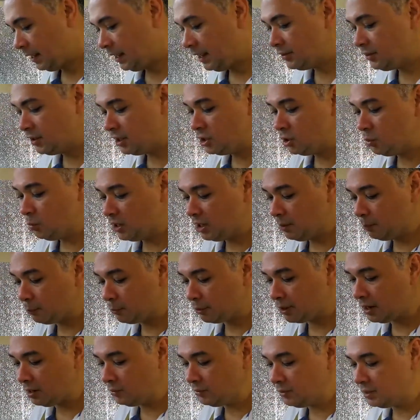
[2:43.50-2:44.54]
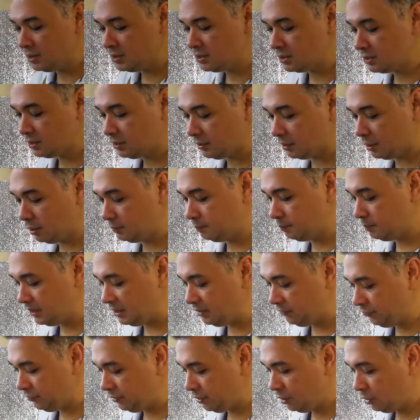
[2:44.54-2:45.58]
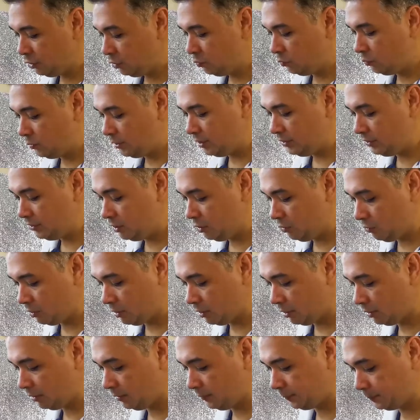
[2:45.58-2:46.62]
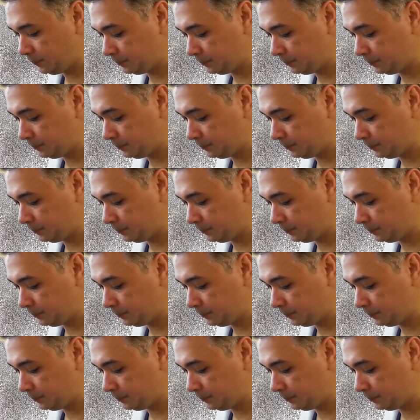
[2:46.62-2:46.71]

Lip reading: And then you want to brown this ground beef with your